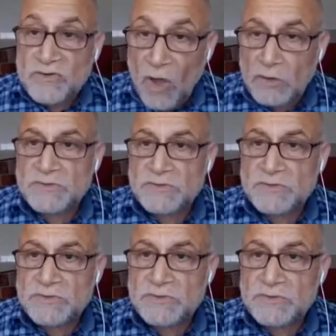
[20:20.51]

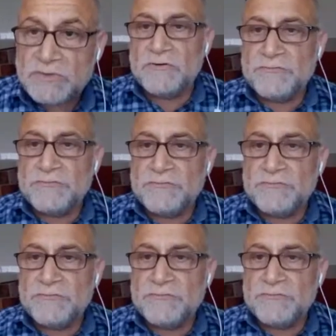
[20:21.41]
More tons
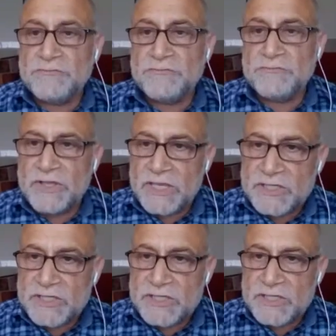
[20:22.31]
of
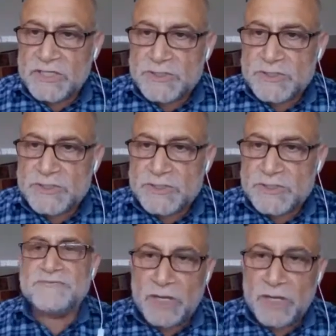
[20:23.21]

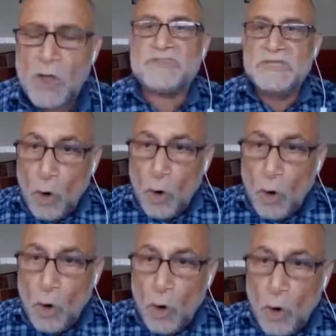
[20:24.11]
explosives
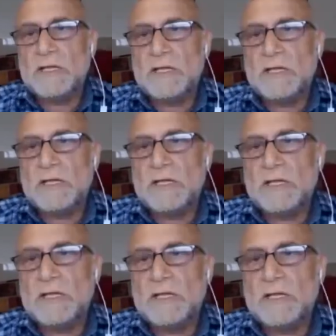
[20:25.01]
were
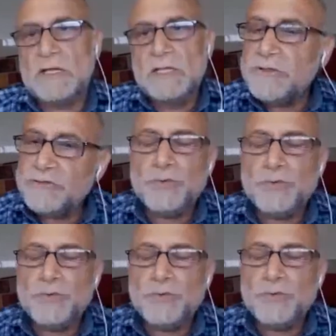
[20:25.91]
dropped on
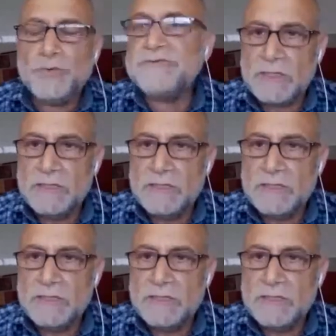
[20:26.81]
Gaza